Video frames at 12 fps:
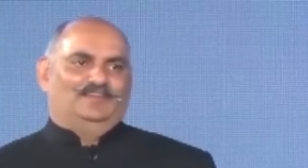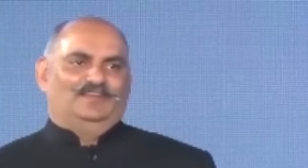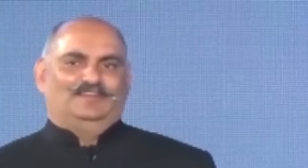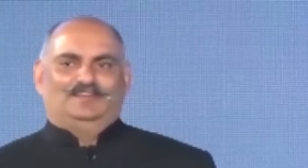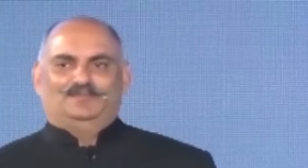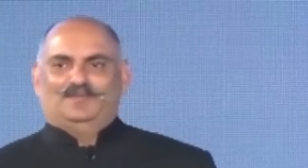
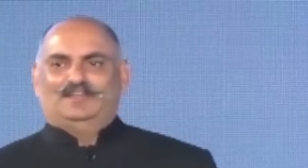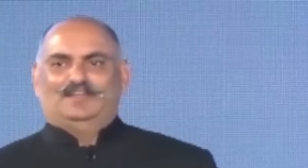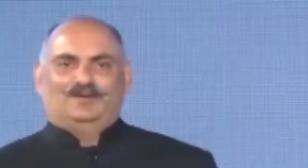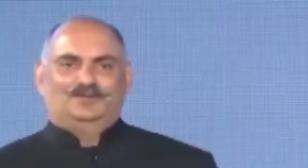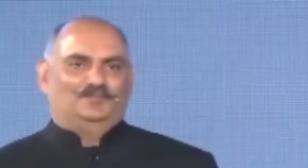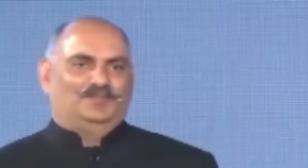and it went
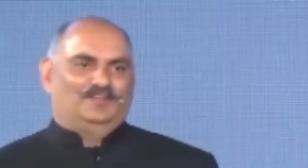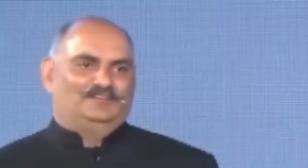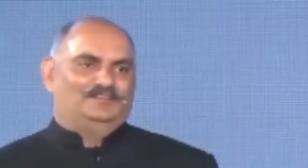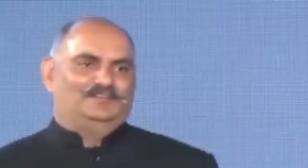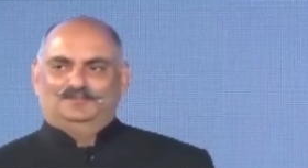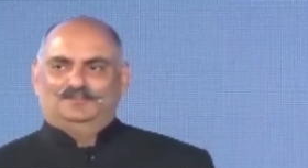down a bit.
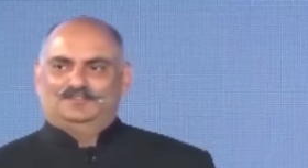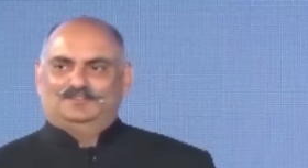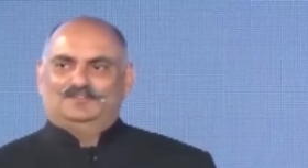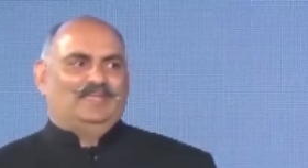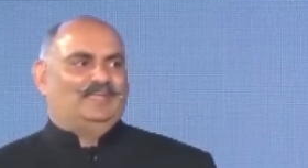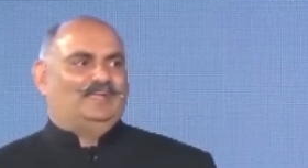You
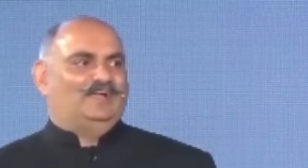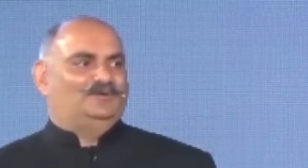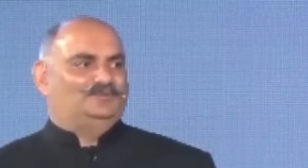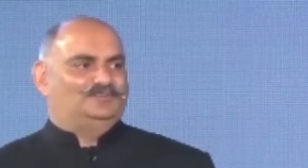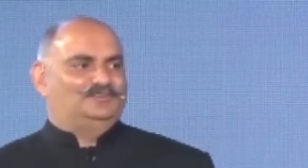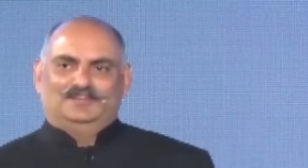just hang
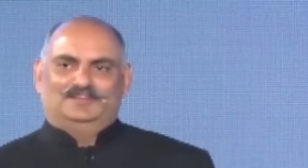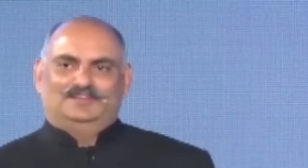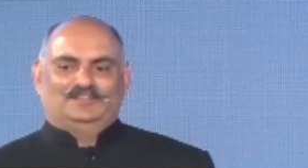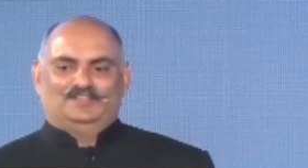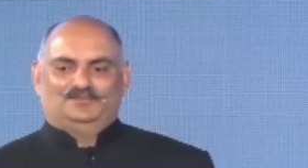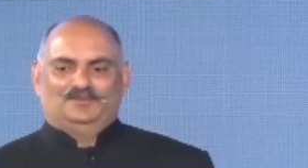out and
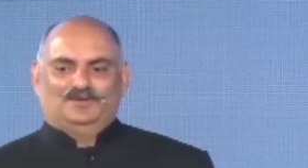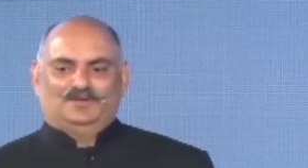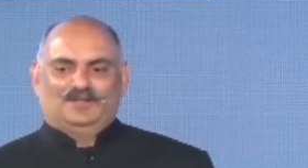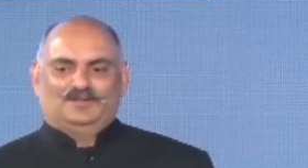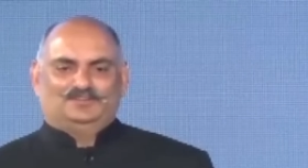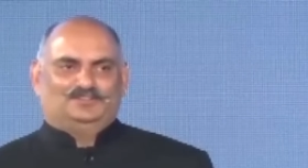things will
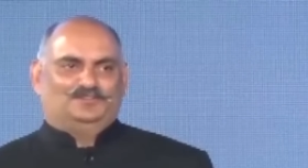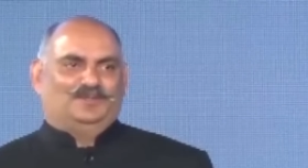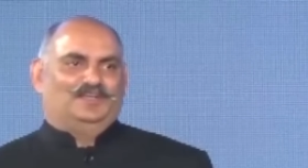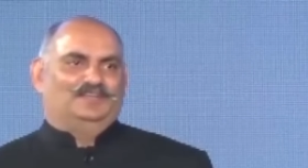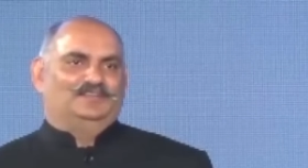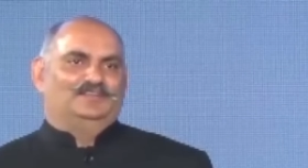work out just
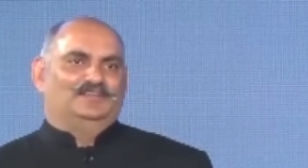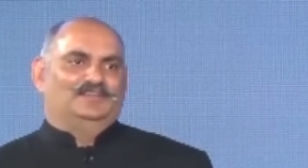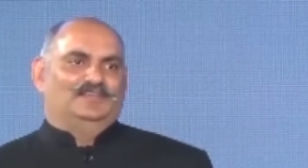fine.